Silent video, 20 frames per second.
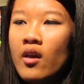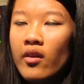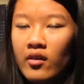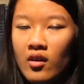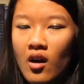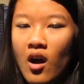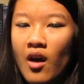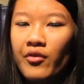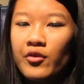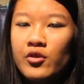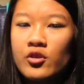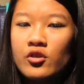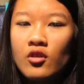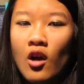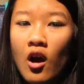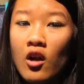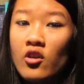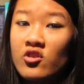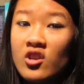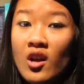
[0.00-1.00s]
that an author just
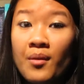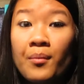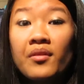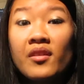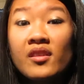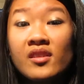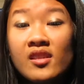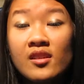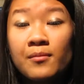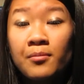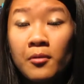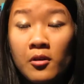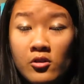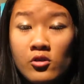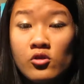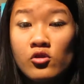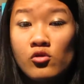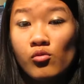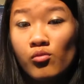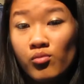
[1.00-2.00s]
conjured up, but this is a
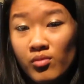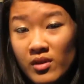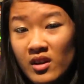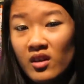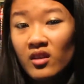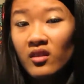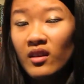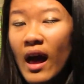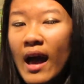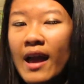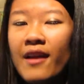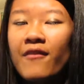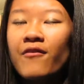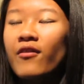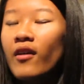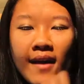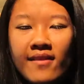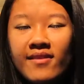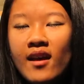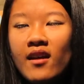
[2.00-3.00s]
person's real life.
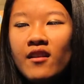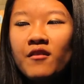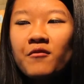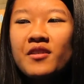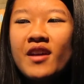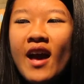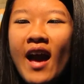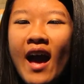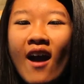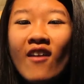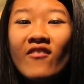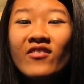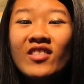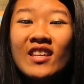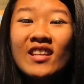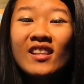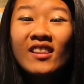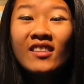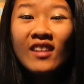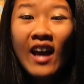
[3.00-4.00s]
And then we have
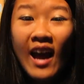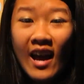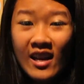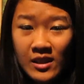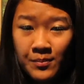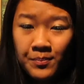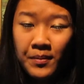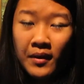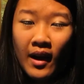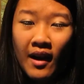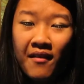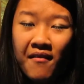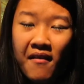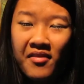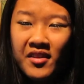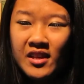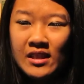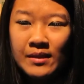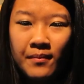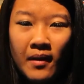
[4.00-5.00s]
the last book I
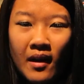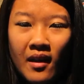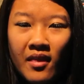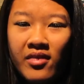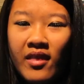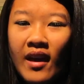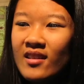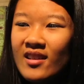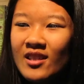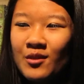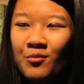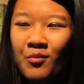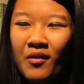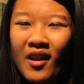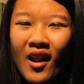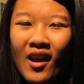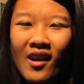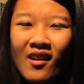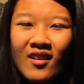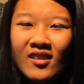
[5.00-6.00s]
read this month. This
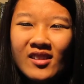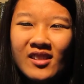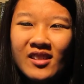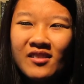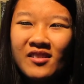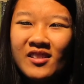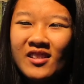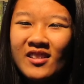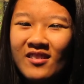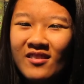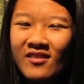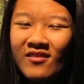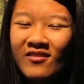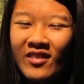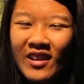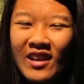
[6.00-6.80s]
one I also didn't